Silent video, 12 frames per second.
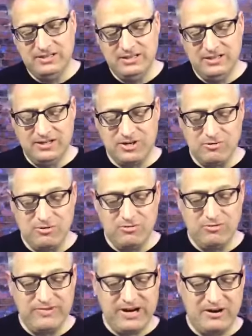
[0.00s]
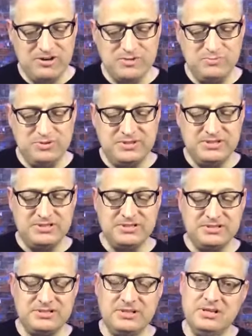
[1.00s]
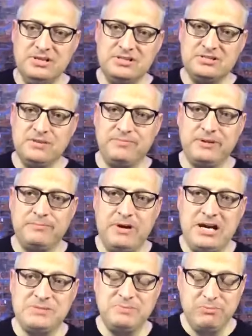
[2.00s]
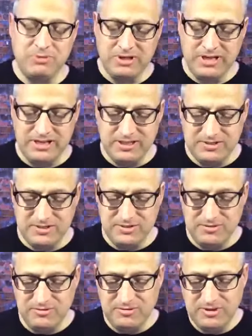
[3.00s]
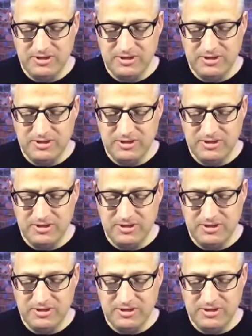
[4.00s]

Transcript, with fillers: a coronavirus, but this is something possibly relating to